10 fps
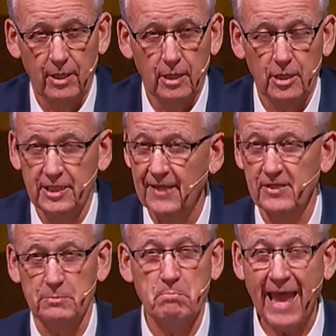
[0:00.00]
because he had
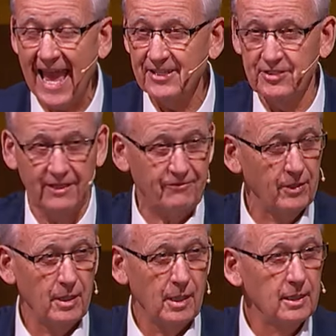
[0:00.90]
this massive
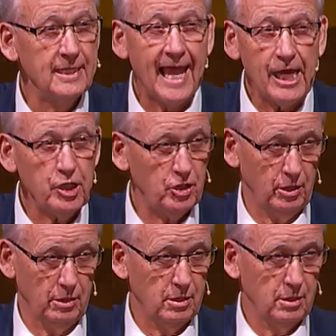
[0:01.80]

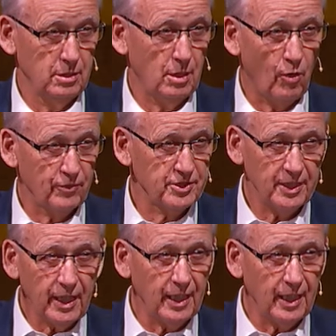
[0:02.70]
nation to oversee.